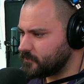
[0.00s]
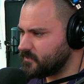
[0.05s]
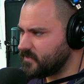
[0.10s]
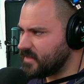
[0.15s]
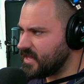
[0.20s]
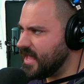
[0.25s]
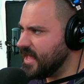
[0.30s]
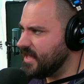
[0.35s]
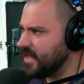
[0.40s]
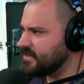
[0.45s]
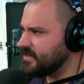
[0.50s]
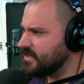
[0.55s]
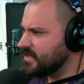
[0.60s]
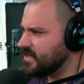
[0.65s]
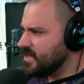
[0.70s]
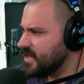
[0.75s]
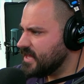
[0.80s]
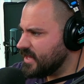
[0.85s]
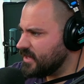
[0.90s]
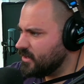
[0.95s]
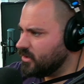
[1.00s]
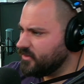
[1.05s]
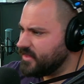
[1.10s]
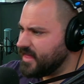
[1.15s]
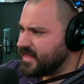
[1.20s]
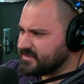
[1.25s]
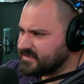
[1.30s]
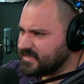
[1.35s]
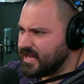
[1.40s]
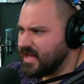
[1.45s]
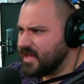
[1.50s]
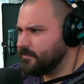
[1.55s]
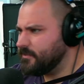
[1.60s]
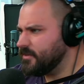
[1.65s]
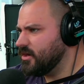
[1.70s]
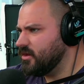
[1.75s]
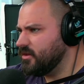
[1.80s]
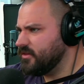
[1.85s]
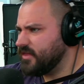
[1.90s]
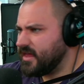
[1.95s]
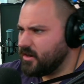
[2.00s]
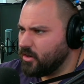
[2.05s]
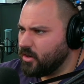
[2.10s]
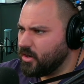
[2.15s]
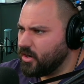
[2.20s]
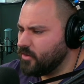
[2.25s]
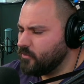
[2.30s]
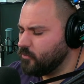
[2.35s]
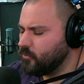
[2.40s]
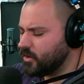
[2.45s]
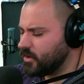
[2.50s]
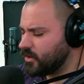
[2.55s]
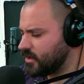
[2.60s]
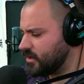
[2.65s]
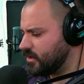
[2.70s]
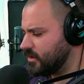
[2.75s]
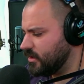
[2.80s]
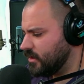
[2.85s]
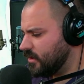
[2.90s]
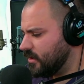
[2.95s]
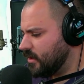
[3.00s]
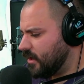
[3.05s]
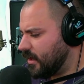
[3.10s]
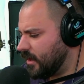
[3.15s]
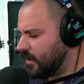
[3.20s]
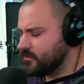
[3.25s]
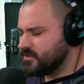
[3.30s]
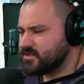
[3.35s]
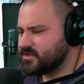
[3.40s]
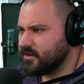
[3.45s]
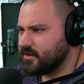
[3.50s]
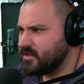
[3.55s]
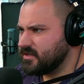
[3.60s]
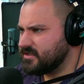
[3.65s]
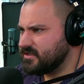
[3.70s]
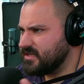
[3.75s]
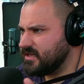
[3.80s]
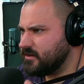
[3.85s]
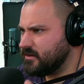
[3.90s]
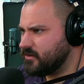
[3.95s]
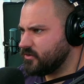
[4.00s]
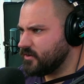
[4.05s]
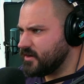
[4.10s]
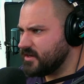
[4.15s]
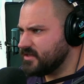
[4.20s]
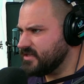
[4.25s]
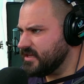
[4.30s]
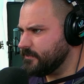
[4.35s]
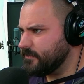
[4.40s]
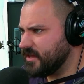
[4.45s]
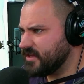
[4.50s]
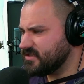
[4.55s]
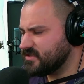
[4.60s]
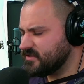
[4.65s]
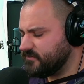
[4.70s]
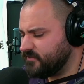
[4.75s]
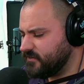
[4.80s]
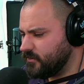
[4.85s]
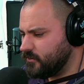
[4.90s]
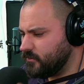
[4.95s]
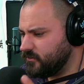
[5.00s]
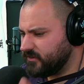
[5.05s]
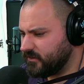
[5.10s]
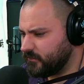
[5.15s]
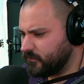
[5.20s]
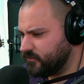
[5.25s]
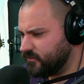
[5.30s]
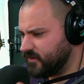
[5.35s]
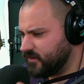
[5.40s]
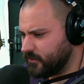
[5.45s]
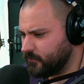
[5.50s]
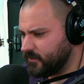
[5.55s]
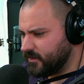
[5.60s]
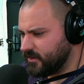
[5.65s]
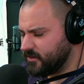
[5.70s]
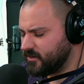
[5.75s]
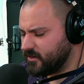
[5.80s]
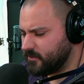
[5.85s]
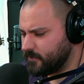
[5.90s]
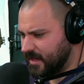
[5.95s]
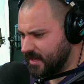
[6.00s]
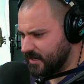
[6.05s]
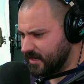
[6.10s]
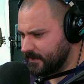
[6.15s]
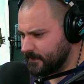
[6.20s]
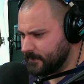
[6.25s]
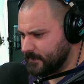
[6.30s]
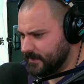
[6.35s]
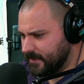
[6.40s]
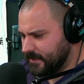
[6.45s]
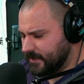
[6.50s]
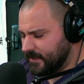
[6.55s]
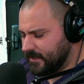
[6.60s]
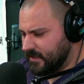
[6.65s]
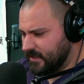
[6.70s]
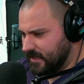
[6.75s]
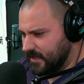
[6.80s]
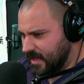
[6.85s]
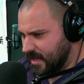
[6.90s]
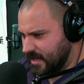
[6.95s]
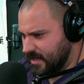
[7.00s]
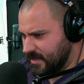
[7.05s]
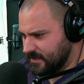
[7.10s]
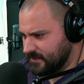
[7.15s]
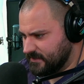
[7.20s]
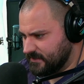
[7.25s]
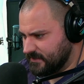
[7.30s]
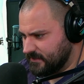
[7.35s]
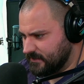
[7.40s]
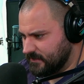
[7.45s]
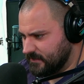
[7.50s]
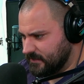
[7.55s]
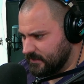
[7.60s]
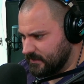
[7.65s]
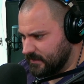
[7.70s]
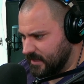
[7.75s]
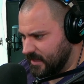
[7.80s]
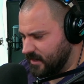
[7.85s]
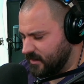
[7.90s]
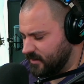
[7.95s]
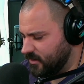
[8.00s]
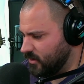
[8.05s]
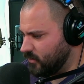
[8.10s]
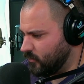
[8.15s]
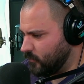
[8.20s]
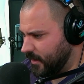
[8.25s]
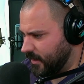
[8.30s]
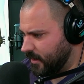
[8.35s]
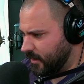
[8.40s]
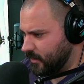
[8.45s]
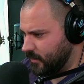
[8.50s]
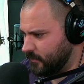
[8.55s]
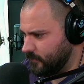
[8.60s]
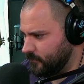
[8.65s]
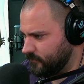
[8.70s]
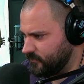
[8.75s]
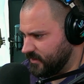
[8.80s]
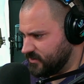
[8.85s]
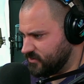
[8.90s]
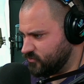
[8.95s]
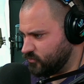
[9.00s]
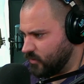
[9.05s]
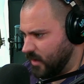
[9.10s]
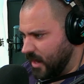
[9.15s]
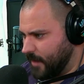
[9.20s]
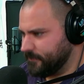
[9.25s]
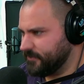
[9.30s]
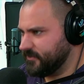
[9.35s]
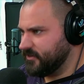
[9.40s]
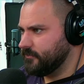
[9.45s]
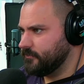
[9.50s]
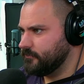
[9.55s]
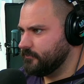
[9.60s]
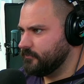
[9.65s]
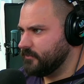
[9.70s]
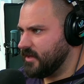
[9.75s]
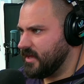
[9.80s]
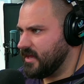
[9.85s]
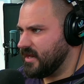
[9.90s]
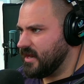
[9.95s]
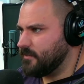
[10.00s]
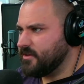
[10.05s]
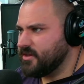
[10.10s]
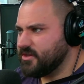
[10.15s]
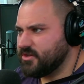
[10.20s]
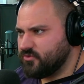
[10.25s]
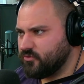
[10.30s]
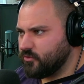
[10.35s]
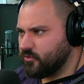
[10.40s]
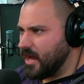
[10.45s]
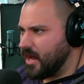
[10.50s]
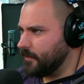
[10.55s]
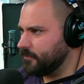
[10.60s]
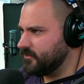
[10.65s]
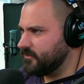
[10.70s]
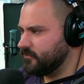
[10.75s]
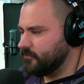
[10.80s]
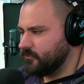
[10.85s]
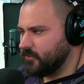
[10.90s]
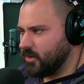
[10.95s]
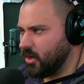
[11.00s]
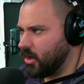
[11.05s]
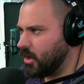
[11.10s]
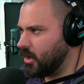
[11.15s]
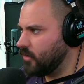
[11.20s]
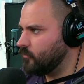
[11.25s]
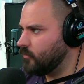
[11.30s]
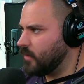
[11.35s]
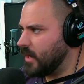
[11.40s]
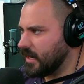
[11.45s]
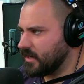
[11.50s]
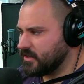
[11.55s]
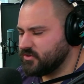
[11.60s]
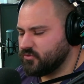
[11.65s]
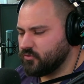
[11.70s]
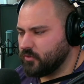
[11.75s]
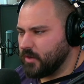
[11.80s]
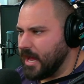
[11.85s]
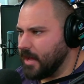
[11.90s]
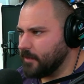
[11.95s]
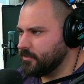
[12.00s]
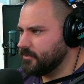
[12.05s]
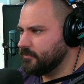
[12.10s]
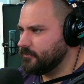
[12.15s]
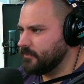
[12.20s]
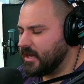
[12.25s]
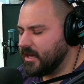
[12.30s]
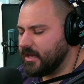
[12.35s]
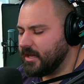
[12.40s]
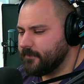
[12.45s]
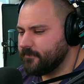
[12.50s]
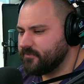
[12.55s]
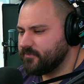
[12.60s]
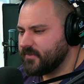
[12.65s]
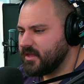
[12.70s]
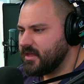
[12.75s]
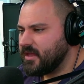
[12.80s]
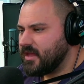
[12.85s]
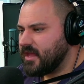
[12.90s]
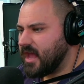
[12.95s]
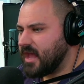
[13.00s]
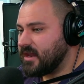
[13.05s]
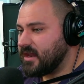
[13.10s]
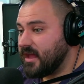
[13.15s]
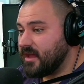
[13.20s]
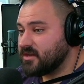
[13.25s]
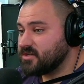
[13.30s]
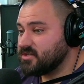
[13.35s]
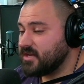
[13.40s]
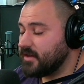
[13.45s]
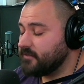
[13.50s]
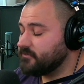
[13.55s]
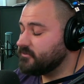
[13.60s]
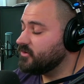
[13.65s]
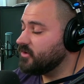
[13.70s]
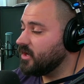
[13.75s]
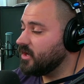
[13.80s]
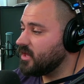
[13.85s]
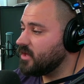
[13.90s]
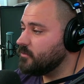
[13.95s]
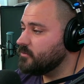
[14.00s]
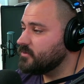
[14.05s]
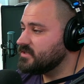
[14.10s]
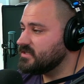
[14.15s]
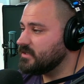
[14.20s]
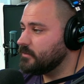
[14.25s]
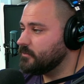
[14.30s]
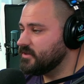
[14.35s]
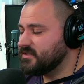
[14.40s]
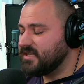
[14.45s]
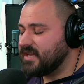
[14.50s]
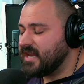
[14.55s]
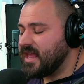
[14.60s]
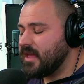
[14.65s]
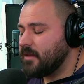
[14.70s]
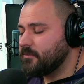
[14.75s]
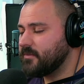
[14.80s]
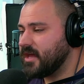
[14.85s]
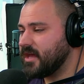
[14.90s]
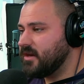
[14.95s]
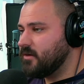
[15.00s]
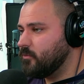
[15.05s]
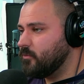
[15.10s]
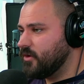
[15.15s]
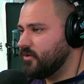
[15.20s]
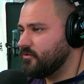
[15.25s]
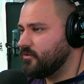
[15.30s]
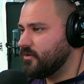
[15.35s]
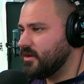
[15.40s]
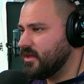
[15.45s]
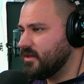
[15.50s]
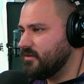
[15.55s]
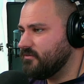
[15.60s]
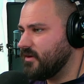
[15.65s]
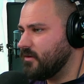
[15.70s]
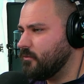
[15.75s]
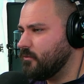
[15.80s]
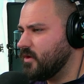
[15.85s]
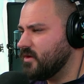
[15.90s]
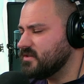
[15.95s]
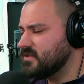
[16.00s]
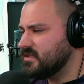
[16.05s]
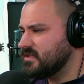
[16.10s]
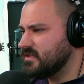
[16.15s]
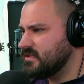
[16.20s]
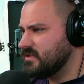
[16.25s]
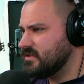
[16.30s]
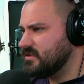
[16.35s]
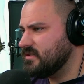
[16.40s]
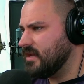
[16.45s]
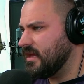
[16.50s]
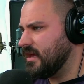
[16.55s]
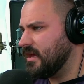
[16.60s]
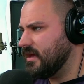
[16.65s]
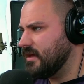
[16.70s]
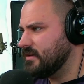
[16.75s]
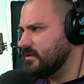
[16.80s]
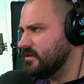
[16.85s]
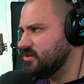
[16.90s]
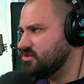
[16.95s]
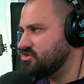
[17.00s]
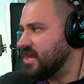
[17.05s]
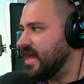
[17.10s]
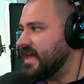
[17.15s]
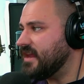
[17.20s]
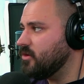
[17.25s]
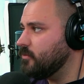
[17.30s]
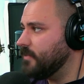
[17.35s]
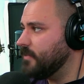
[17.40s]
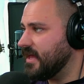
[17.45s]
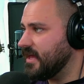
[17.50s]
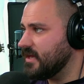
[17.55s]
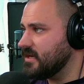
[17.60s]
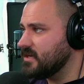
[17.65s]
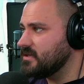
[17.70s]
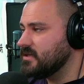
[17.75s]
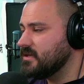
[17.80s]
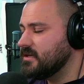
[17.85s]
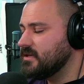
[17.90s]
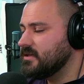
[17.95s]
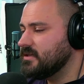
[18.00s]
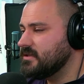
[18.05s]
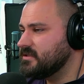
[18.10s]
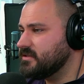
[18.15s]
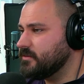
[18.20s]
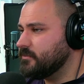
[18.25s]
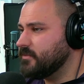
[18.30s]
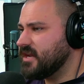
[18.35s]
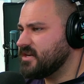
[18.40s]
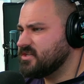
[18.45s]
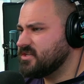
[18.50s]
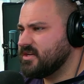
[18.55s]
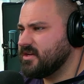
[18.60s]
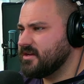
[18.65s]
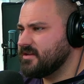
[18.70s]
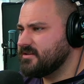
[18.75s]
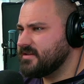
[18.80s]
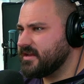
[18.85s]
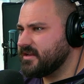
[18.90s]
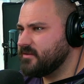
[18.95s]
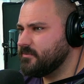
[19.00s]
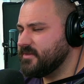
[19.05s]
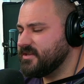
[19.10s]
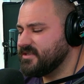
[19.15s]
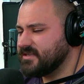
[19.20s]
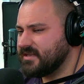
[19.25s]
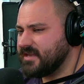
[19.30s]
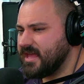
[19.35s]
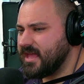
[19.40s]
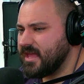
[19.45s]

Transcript: And in all that time and all that hard work, I was starting to see crazy amounts of views. I was feeling really good about it. And out of nowhere, they dropped and I mean dropped, hard rock drop. Um, and actually, after talking with someone today, I'm kind of wondering if I wasn't uh, shadow banned. Someone actually contacted me today